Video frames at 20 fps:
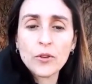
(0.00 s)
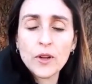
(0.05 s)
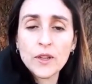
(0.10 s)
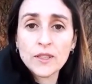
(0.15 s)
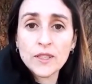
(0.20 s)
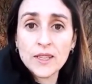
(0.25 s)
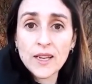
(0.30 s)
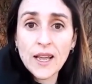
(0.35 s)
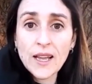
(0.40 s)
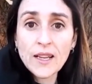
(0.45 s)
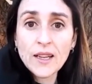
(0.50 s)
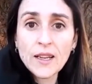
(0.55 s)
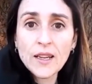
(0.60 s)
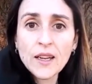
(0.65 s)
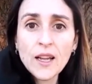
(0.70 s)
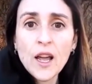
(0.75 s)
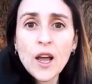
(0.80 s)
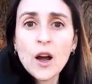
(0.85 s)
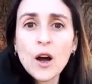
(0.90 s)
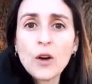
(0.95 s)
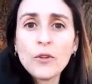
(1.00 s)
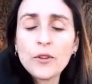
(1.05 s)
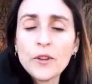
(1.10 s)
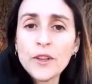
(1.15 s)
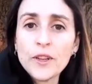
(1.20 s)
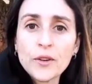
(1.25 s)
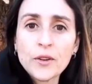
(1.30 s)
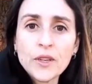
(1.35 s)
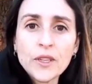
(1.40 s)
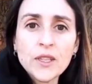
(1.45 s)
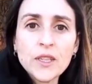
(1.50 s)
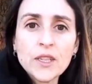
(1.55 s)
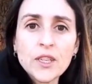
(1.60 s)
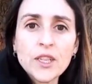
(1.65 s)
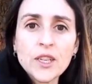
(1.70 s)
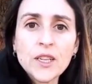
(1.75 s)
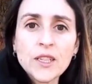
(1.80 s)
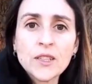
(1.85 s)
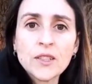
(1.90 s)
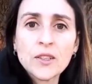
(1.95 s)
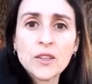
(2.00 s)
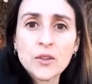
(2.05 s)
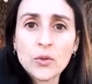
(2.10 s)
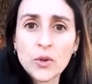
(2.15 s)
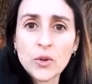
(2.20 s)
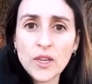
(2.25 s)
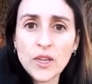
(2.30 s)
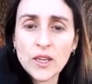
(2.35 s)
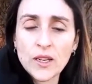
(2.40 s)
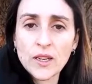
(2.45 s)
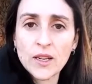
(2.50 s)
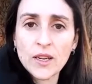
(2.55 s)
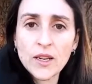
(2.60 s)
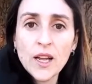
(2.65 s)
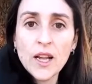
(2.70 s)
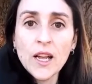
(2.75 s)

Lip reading: the neck of iridescent green,